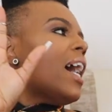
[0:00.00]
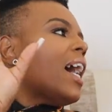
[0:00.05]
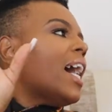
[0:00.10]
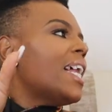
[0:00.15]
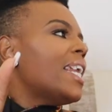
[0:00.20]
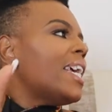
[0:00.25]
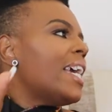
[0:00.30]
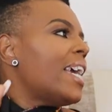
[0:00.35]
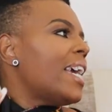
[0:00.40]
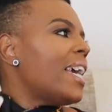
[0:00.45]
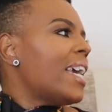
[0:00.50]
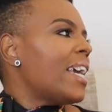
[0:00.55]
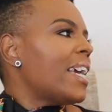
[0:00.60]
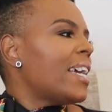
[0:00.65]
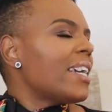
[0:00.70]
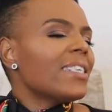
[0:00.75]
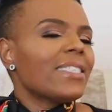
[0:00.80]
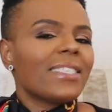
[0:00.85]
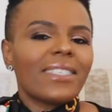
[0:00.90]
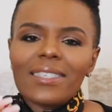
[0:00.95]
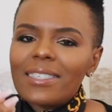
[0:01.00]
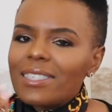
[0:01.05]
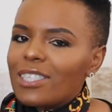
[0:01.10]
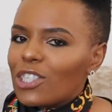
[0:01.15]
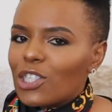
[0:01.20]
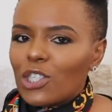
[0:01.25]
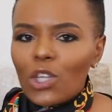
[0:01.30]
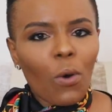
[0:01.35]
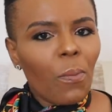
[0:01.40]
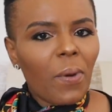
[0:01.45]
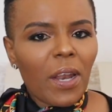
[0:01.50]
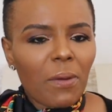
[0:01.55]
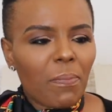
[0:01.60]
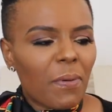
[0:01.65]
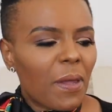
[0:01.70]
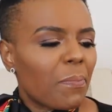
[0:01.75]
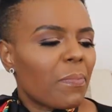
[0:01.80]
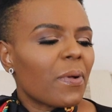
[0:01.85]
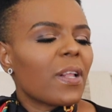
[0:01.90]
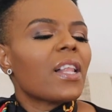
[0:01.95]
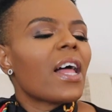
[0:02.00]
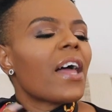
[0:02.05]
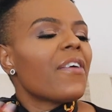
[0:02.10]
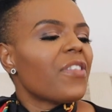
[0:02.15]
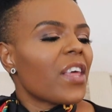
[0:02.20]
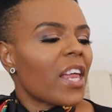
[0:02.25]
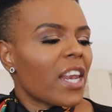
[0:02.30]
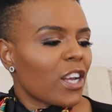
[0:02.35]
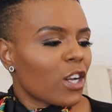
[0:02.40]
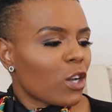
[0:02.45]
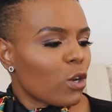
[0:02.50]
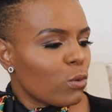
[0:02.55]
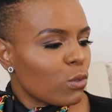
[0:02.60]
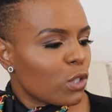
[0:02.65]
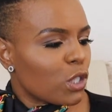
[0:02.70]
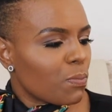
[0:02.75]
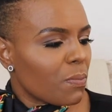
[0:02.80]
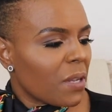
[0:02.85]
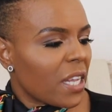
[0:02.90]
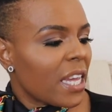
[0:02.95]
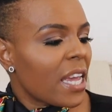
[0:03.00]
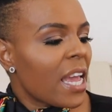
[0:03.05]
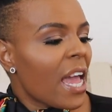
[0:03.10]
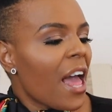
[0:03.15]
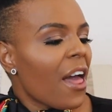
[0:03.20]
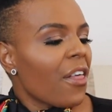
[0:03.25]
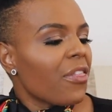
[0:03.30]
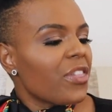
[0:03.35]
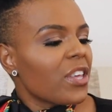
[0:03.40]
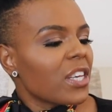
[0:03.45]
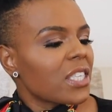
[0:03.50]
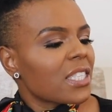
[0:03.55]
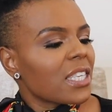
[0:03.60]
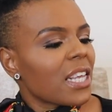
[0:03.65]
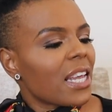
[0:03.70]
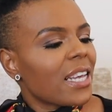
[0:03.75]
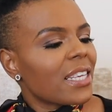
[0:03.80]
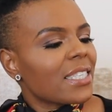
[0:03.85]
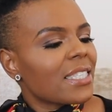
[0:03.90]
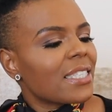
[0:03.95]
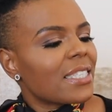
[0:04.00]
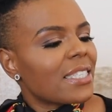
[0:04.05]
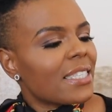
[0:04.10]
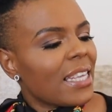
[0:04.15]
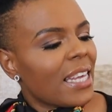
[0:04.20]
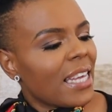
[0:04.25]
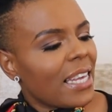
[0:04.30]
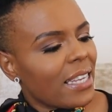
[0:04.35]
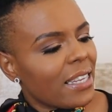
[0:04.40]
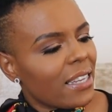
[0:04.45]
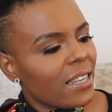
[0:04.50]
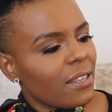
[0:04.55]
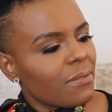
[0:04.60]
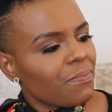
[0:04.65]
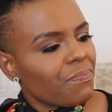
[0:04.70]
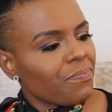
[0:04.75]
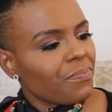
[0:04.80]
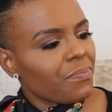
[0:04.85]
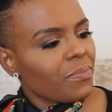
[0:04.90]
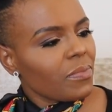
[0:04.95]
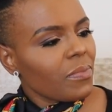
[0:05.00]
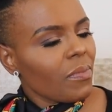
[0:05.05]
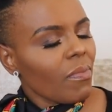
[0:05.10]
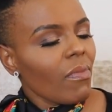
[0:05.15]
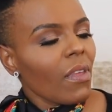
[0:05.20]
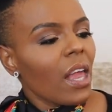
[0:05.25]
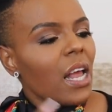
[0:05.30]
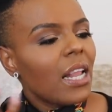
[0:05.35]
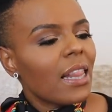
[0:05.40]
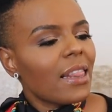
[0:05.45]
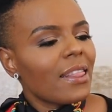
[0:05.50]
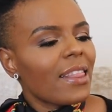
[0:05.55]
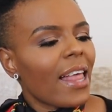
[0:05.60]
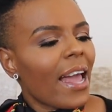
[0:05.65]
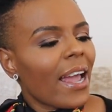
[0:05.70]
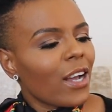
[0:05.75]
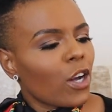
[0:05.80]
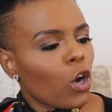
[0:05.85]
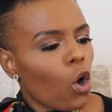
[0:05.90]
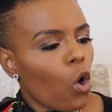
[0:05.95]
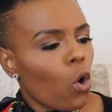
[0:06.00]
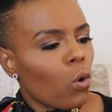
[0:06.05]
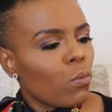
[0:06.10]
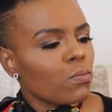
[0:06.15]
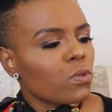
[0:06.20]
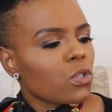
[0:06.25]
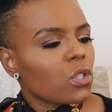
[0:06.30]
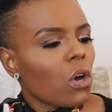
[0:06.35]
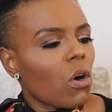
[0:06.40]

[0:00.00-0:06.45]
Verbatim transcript: honey. So many people, and that includes me. This is the Lancôme